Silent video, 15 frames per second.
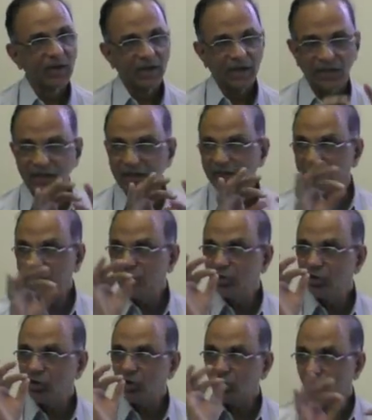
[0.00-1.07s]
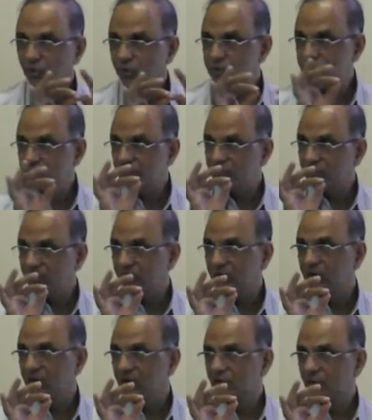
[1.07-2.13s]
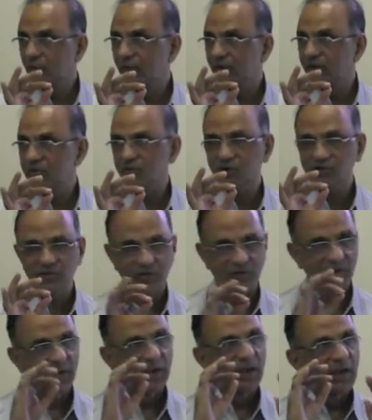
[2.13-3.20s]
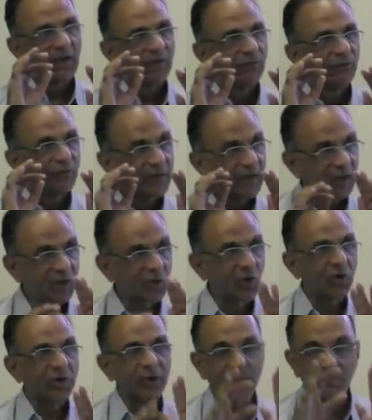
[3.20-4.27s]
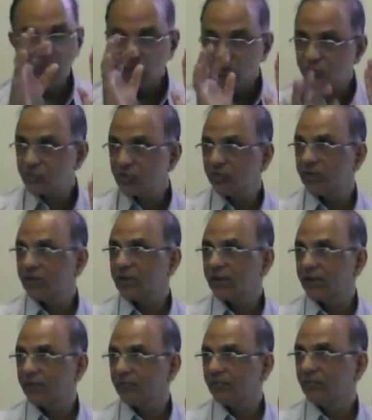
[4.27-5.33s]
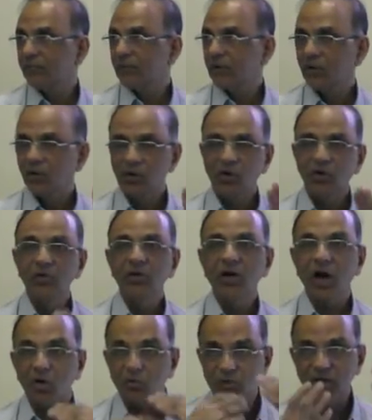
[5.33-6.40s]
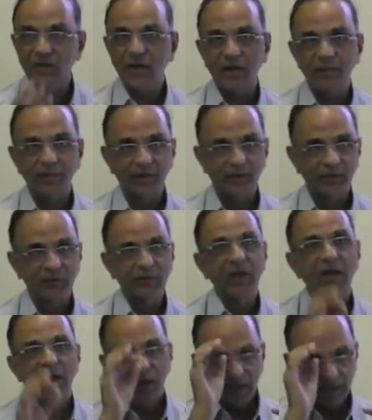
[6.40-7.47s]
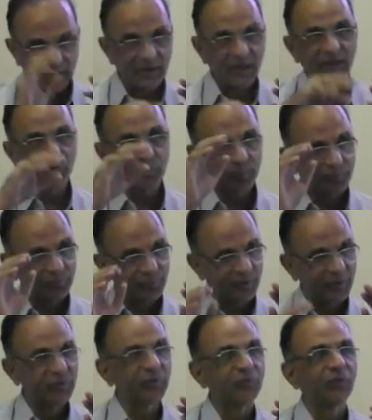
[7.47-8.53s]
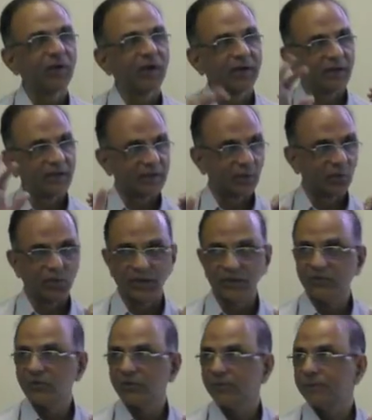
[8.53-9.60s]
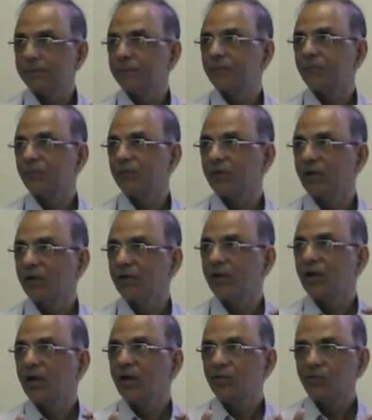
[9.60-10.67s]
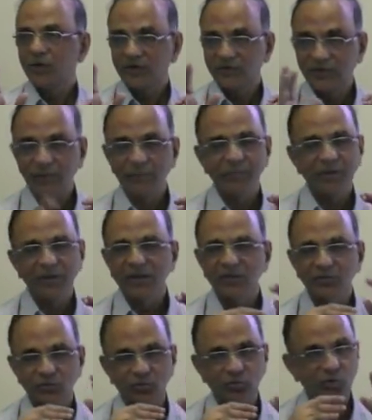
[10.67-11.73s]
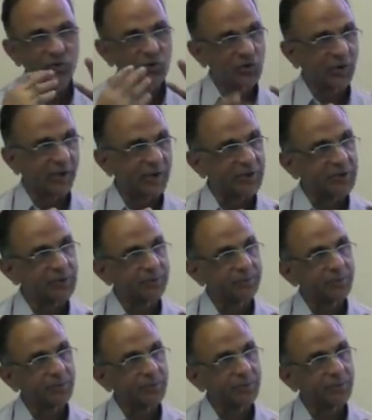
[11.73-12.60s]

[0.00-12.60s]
in any hollow uh, tubular structure we are talking most of the time on outer diameters unless specified otherwise. Yeah? For example, it's so strange.